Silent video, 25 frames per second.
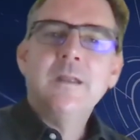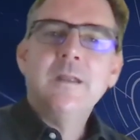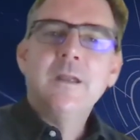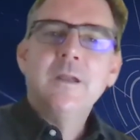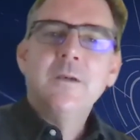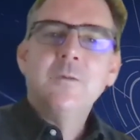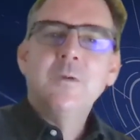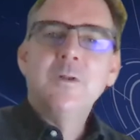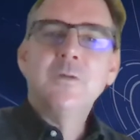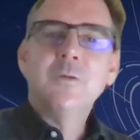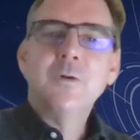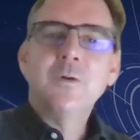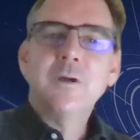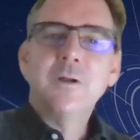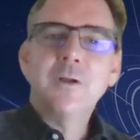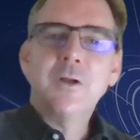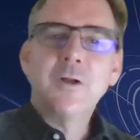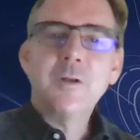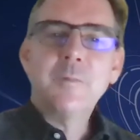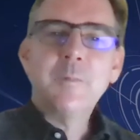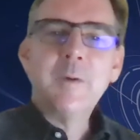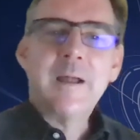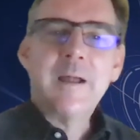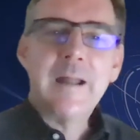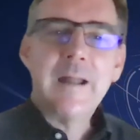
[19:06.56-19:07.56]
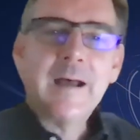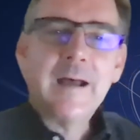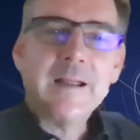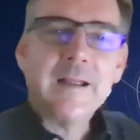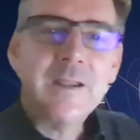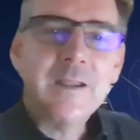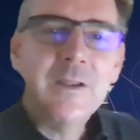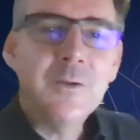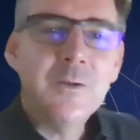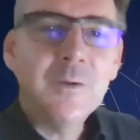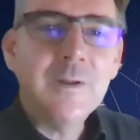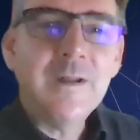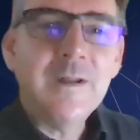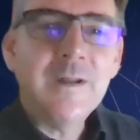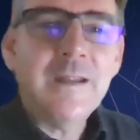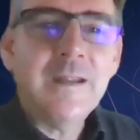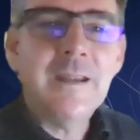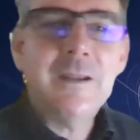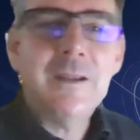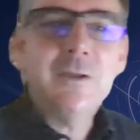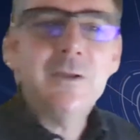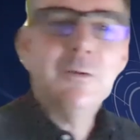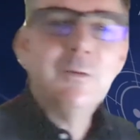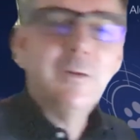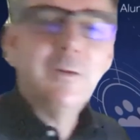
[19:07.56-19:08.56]
we talk a lot about IQ and
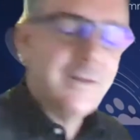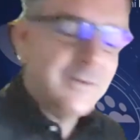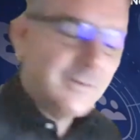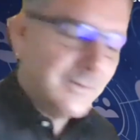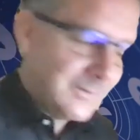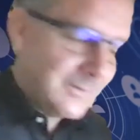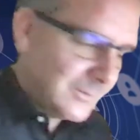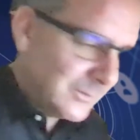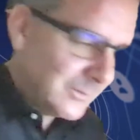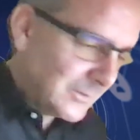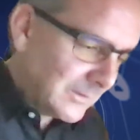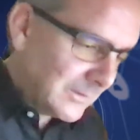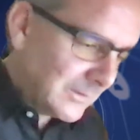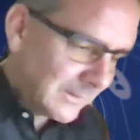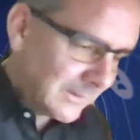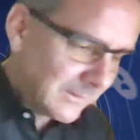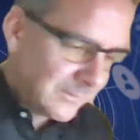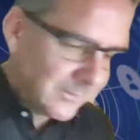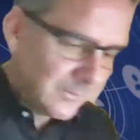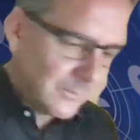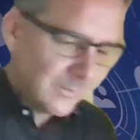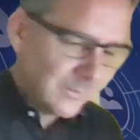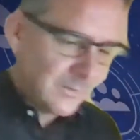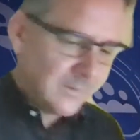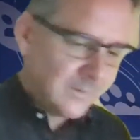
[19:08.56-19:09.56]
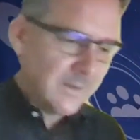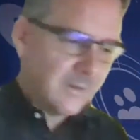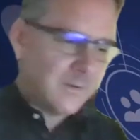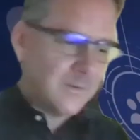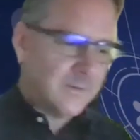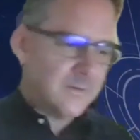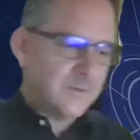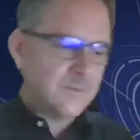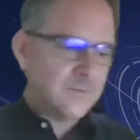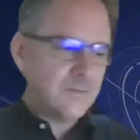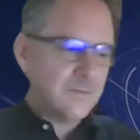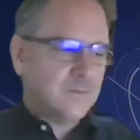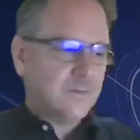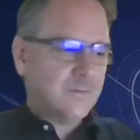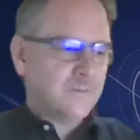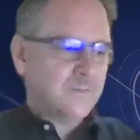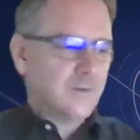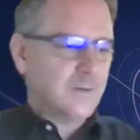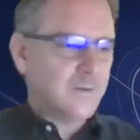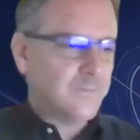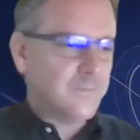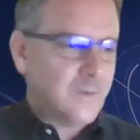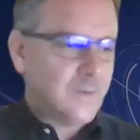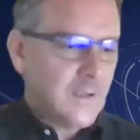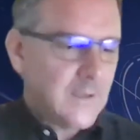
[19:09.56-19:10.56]
EQ, and you now
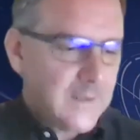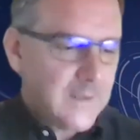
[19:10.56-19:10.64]
sort of